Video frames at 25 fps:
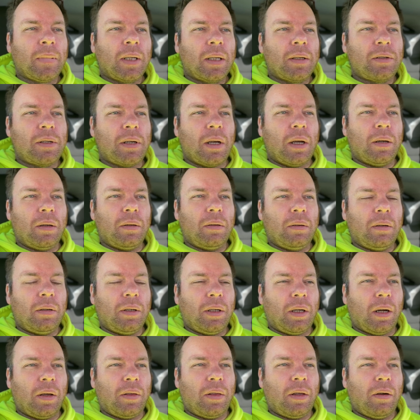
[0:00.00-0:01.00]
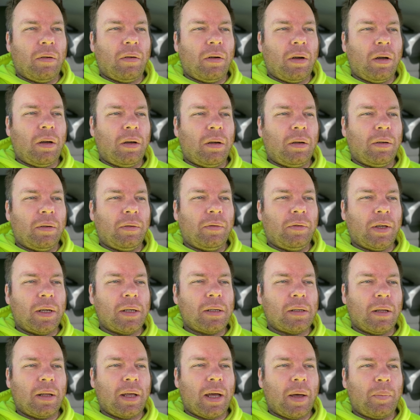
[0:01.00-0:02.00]
So, you know, there are things
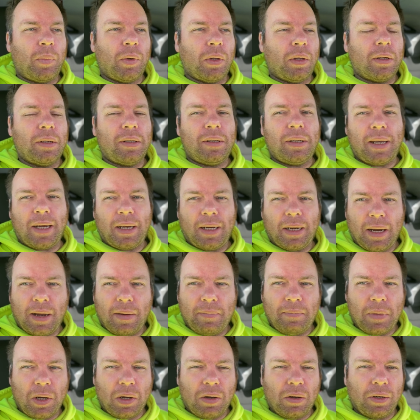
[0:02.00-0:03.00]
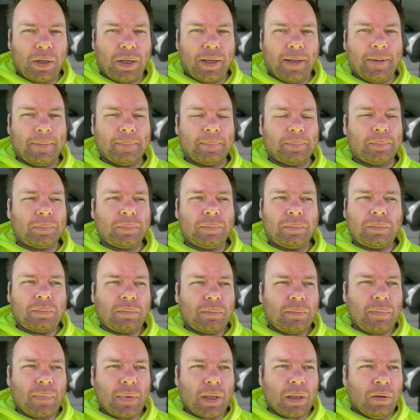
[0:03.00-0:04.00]
like that. But the second-hand market
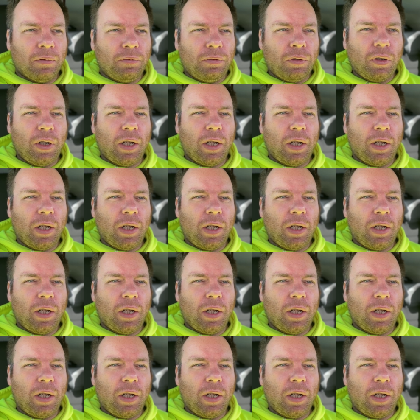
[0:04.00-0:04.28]
for